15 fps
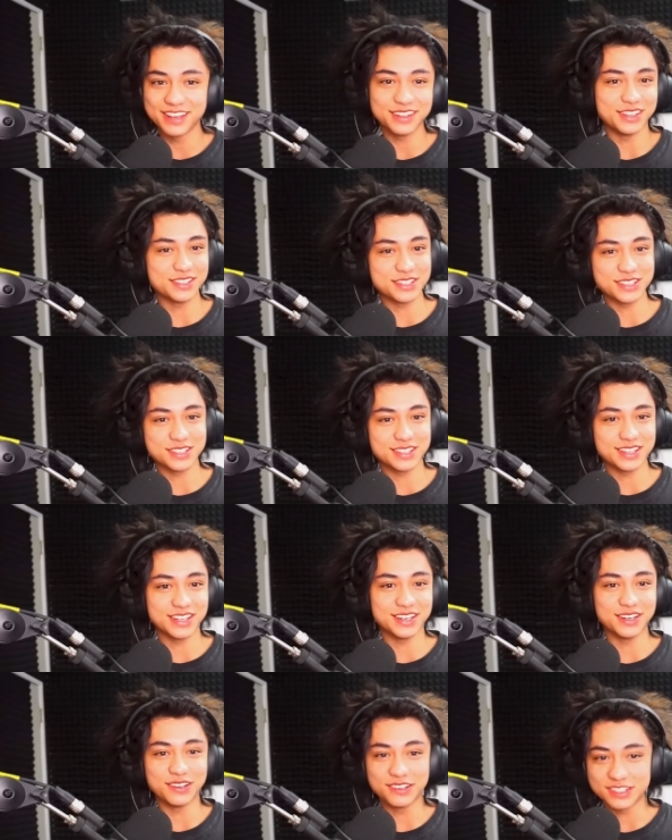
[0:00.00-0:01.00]
this is the
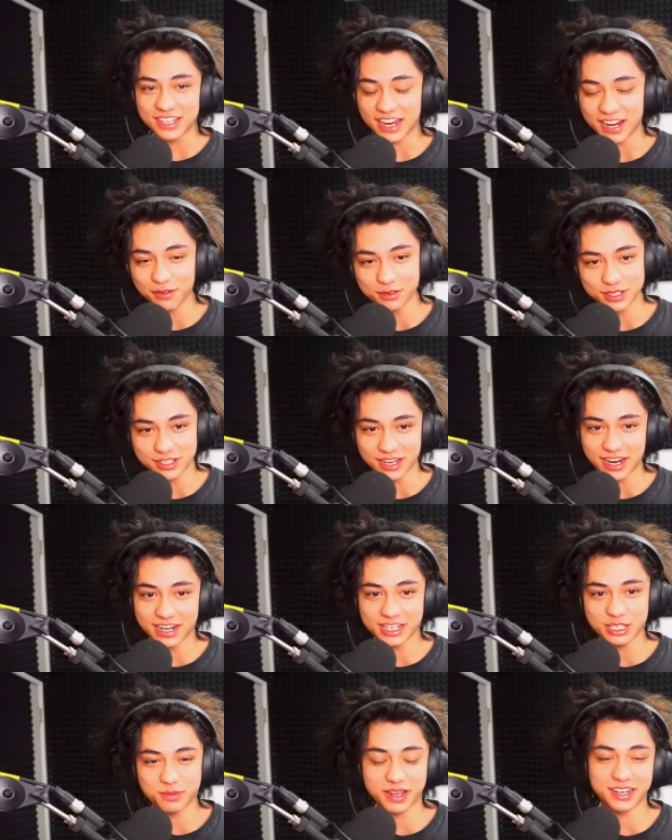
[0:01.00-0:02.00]
news that I was not
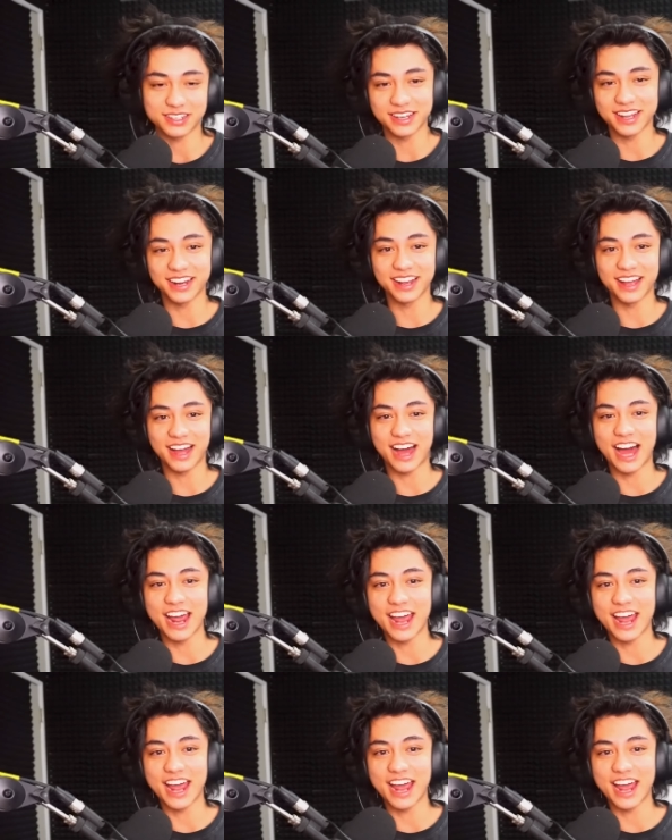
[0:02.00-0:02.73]
expecting. I